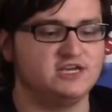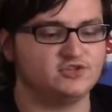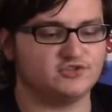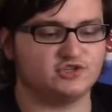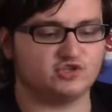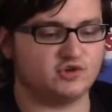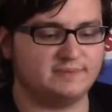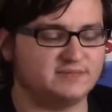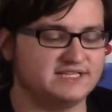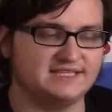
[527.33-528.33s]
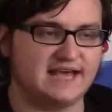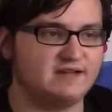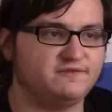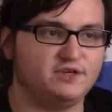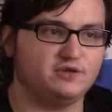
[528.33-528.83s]
So the script does
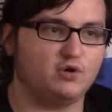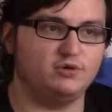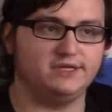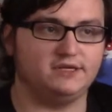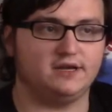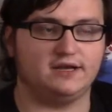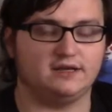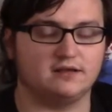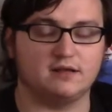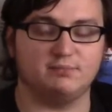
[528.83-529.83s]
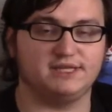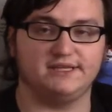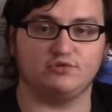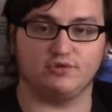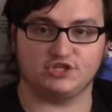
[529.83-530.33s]
not feel wholly, uh,
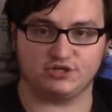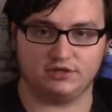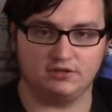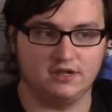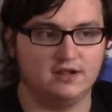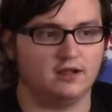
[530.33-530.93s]
completely original,